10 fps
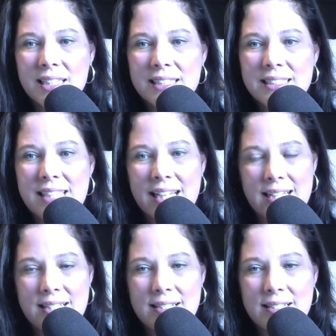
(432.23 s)

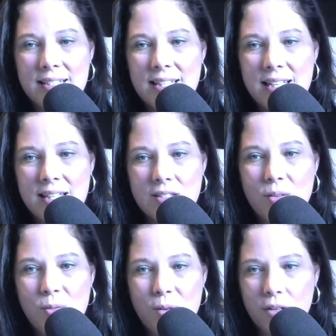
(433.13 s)
Yes, King's
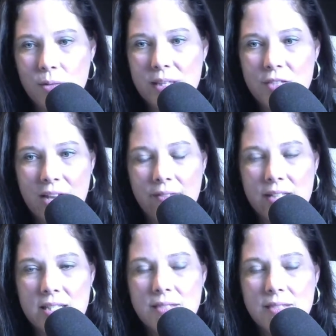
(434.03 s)
Corner with
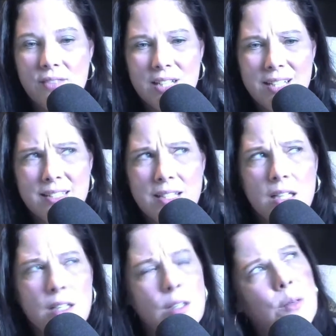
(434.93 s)
Travis. Vivian
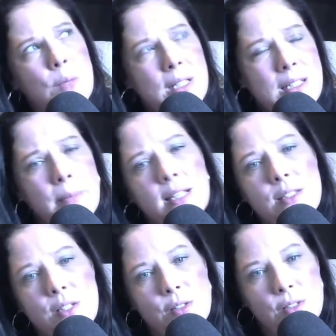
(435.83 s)
was made
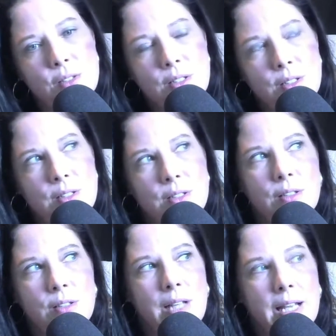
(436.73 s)
to look
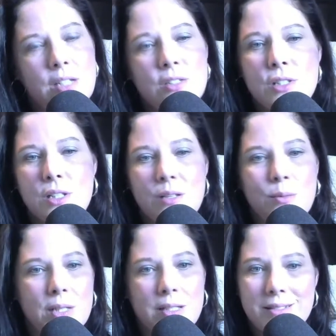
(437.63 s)
like she
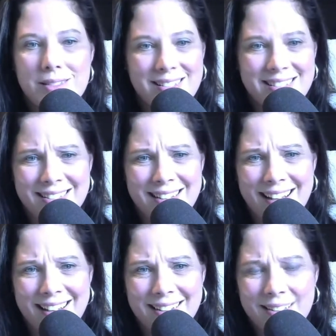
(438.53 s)
was just a
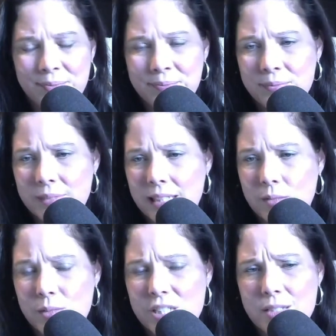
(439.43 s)
nag,
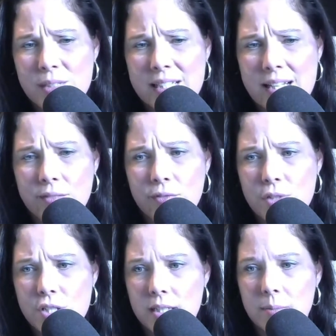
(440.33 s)
and which is really
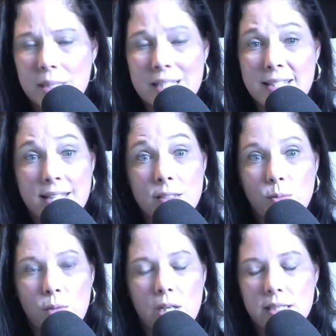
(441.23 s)
unfortunate because that's
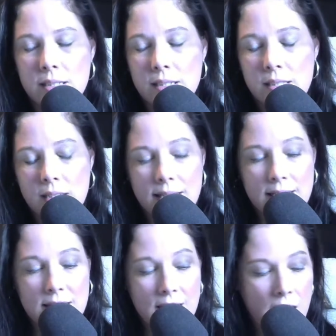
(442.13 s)
what
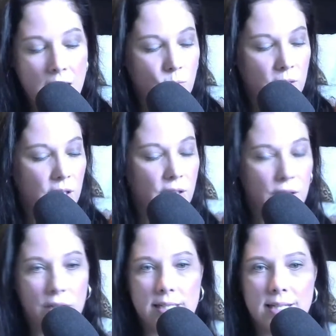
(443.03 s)
that's not what
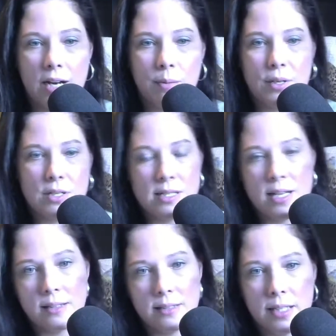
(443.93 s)
her entire
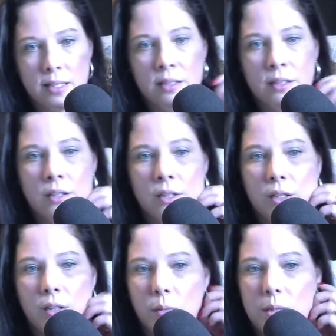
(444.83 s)
personality
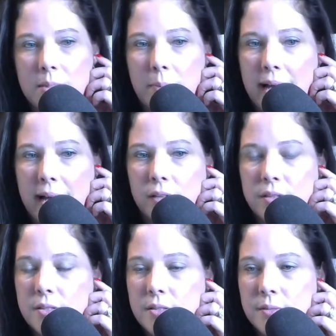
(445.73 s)
was about.